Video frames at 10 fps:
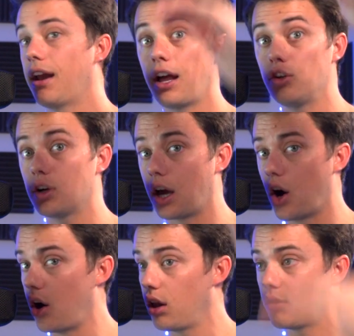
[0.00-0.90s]
And I look
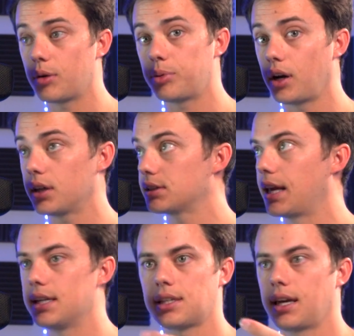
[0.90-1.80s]
at all of our products
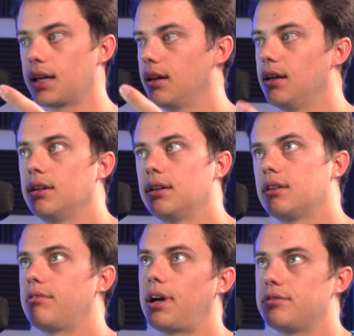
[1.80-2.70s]
and it's like
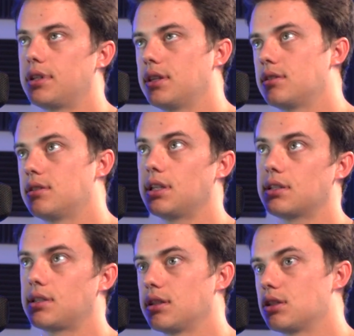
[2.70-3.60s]
five cents,
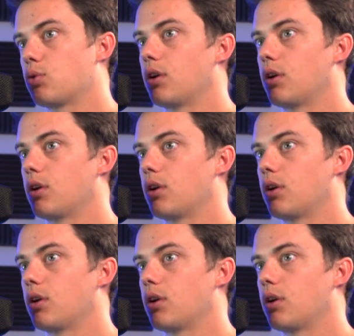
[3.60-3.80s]
six cents,